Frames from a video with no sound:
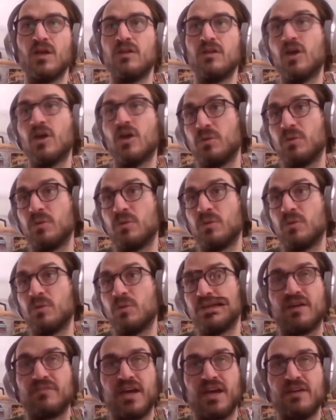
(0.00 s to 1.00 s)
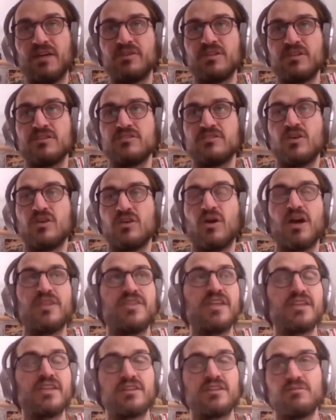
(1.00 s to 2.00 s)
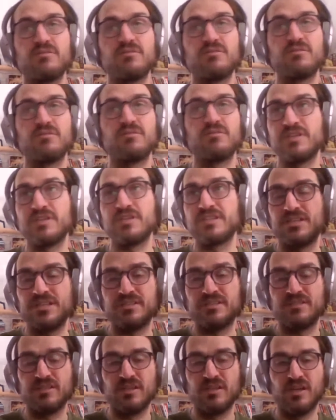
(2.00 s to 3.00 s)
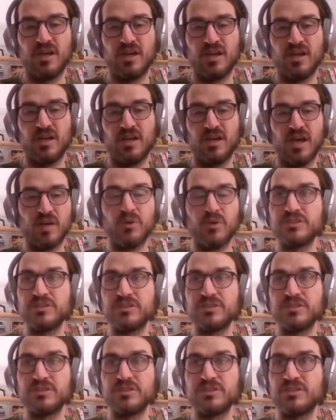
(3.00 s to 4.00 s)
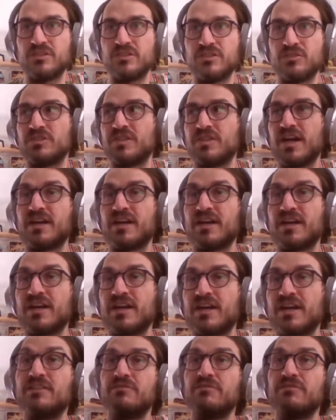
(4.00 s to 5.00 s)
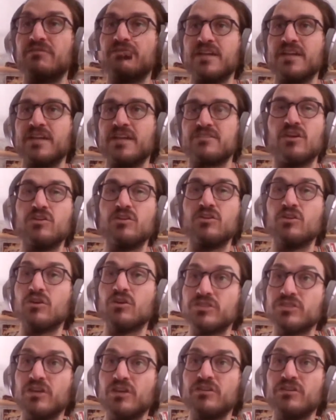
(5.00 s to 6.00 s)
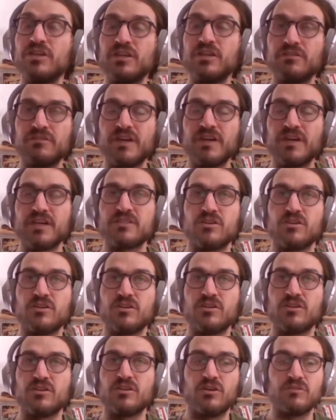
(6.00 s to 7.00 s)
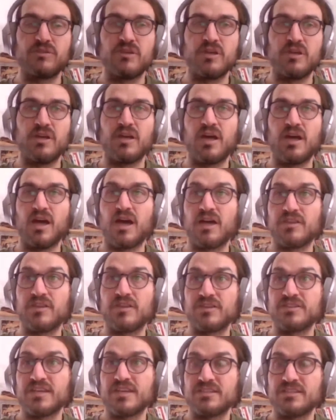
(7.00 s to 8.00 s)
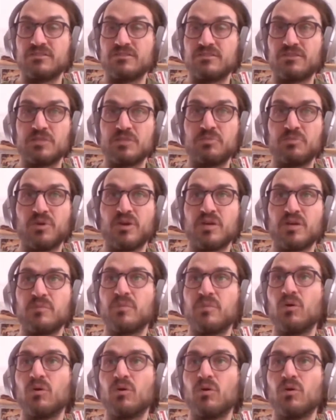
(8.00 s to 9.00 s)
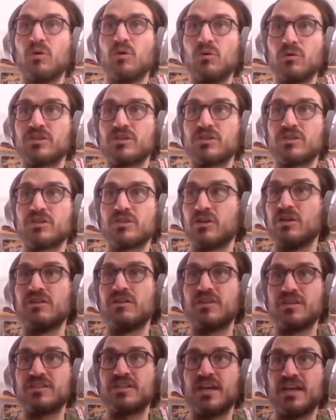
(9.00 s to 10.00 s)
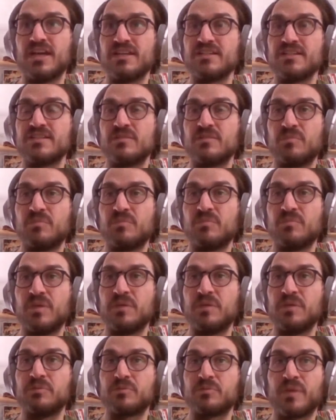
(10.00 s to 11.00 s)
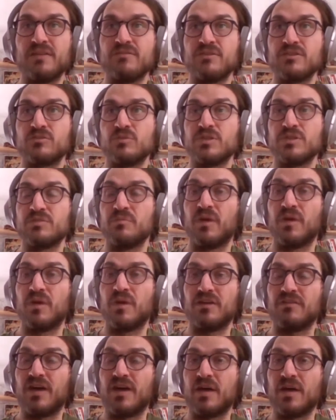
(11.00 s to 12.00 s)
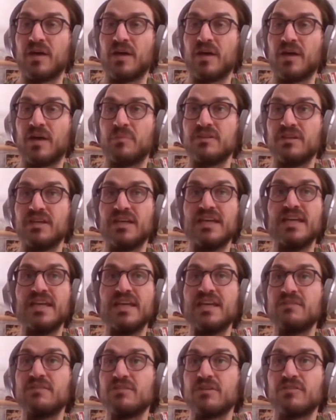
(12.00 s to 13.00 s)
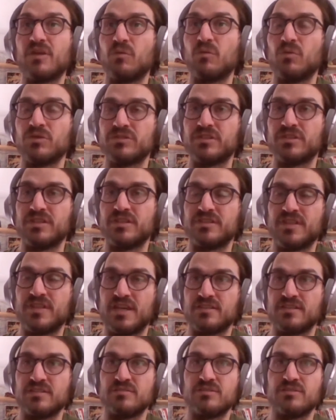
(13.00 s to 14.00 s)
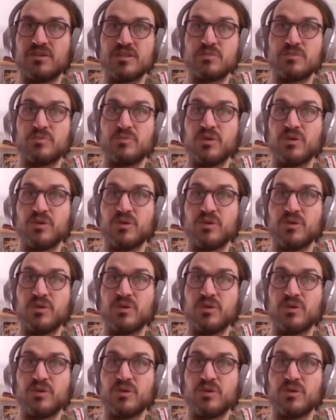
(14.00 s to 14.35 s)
No, we don't have that evidence. So I think the research she's pointing towards that conflates not only the effect of the test and trace program, but also the changes in people's behaviours, which might have happened even if there wasn't a test and trace